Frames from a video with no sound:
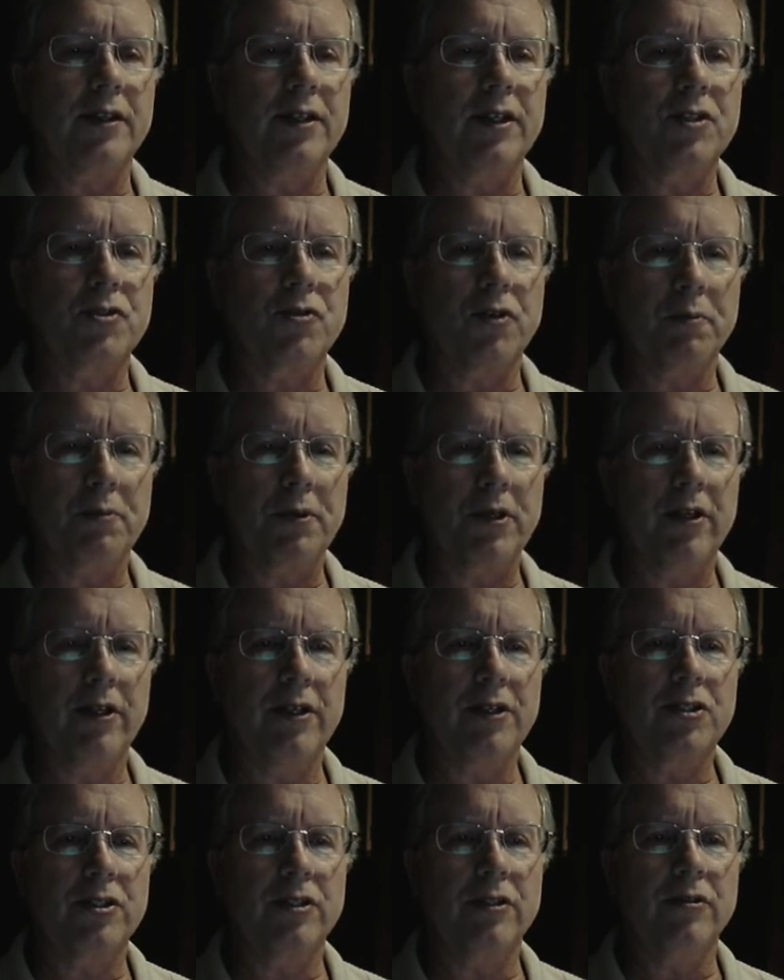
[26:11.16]

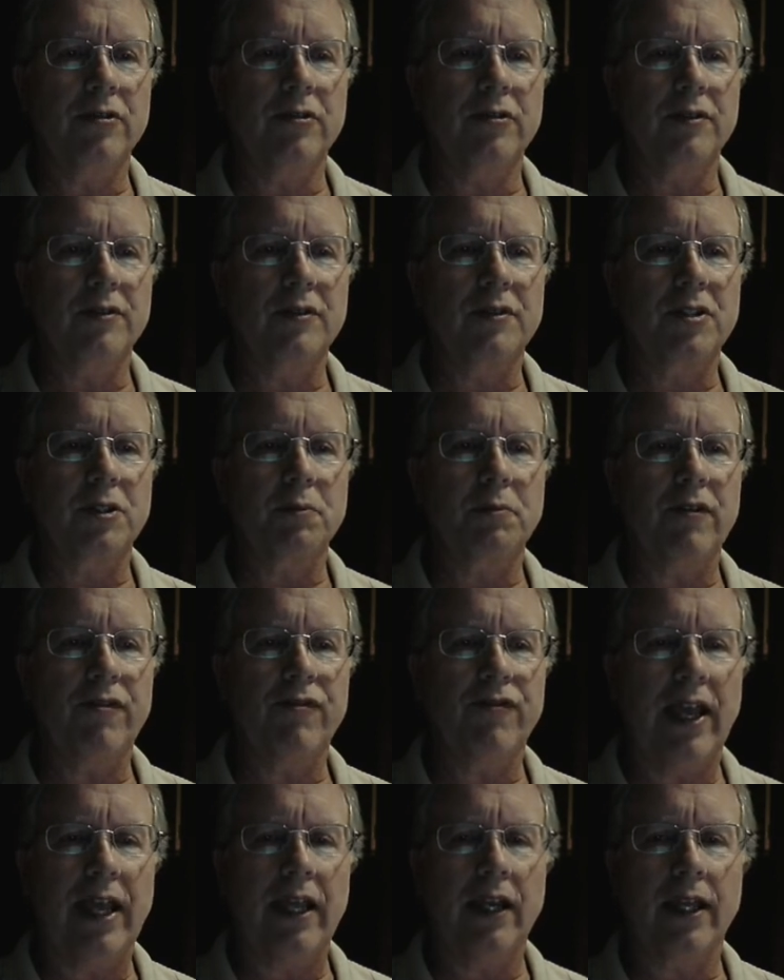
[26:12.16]
reputed to be
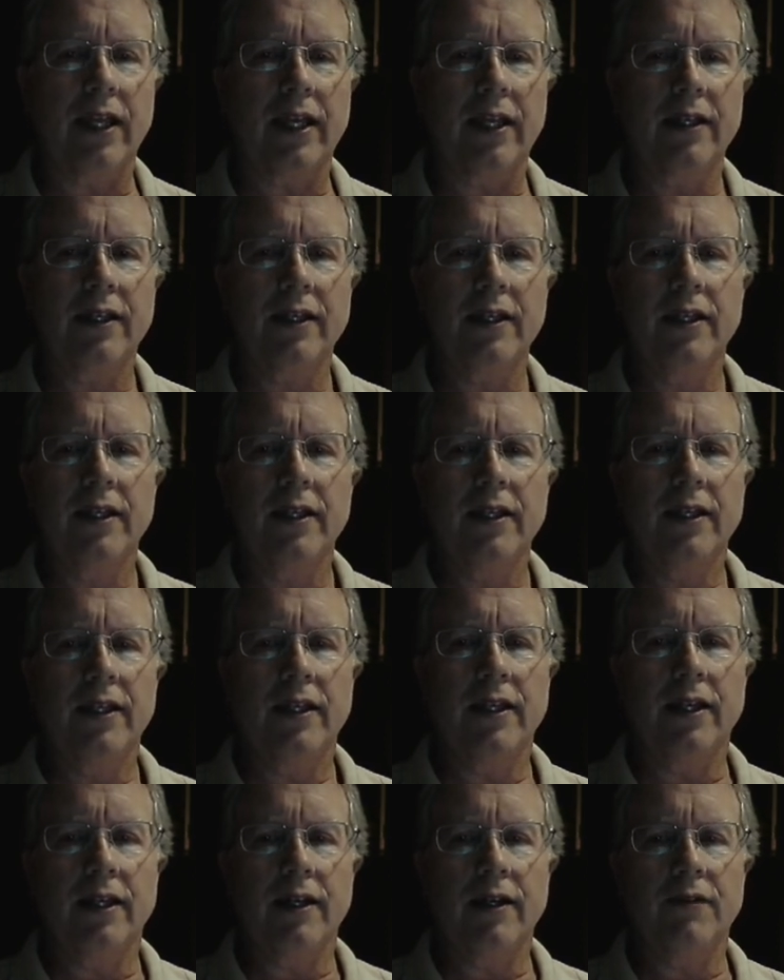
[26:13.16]
failing
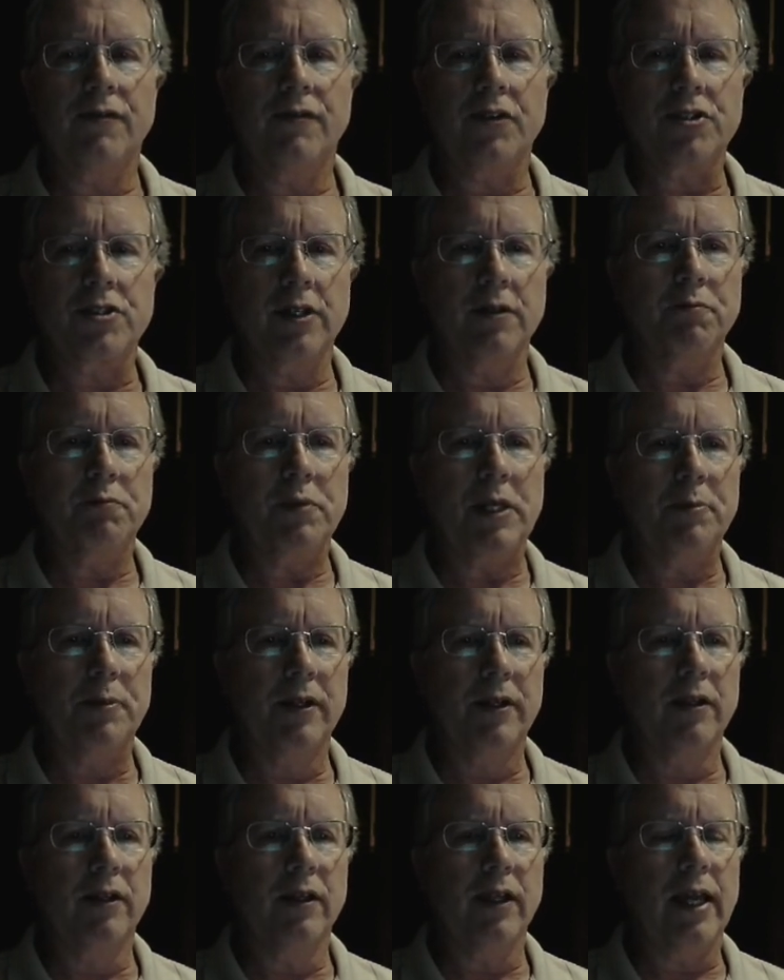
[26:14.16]
for some
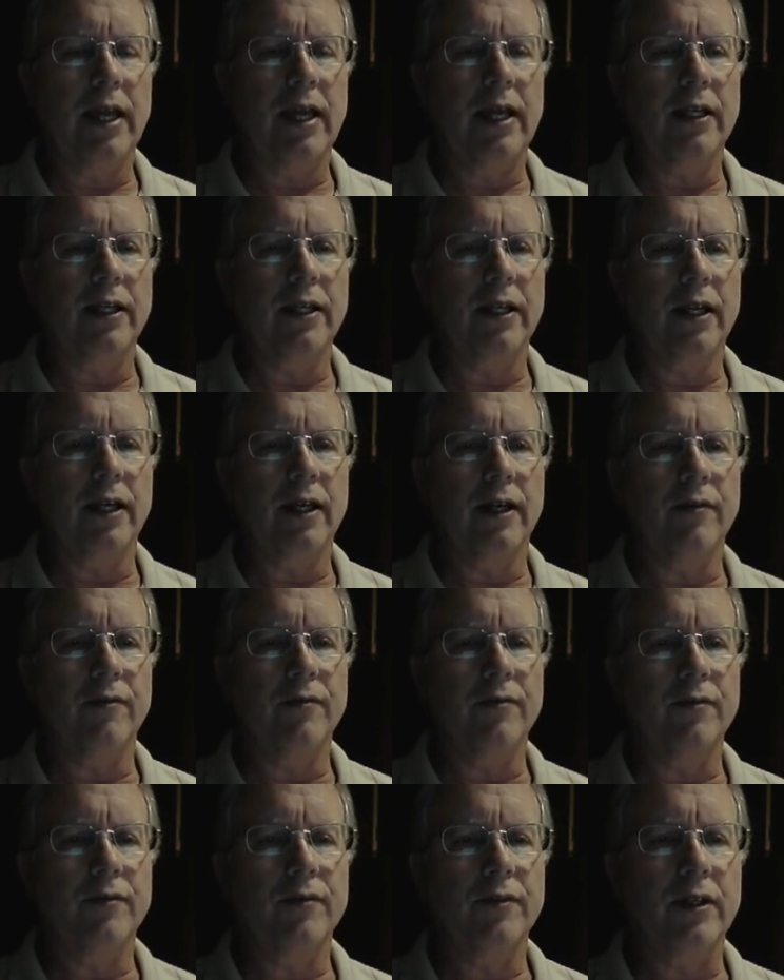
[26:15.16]
people,
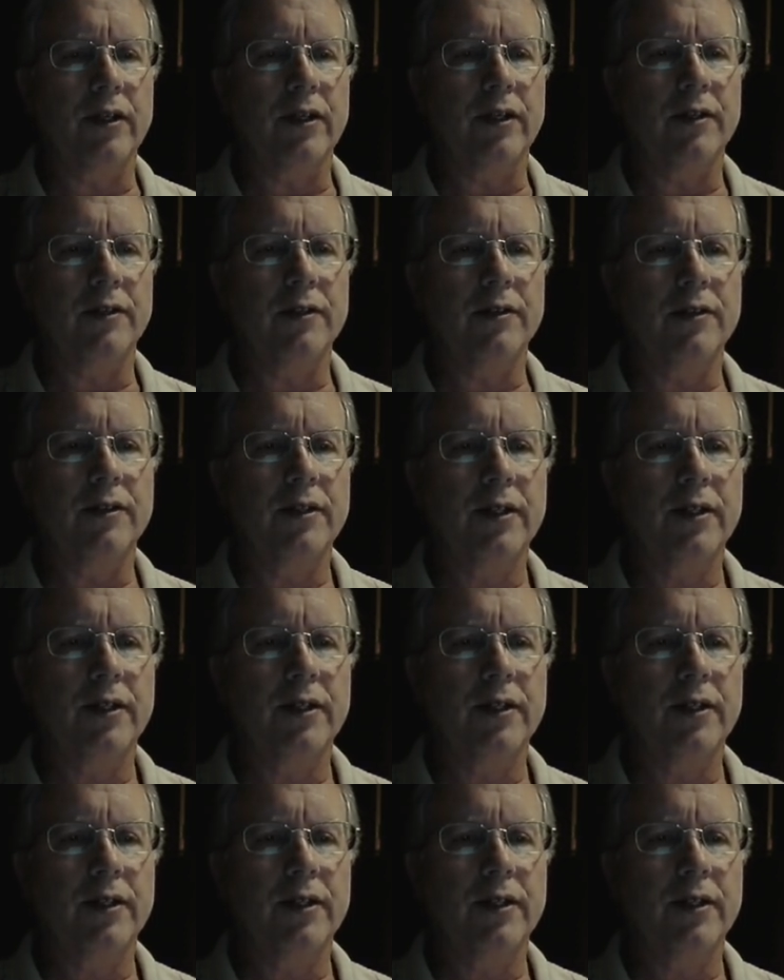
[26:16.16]
and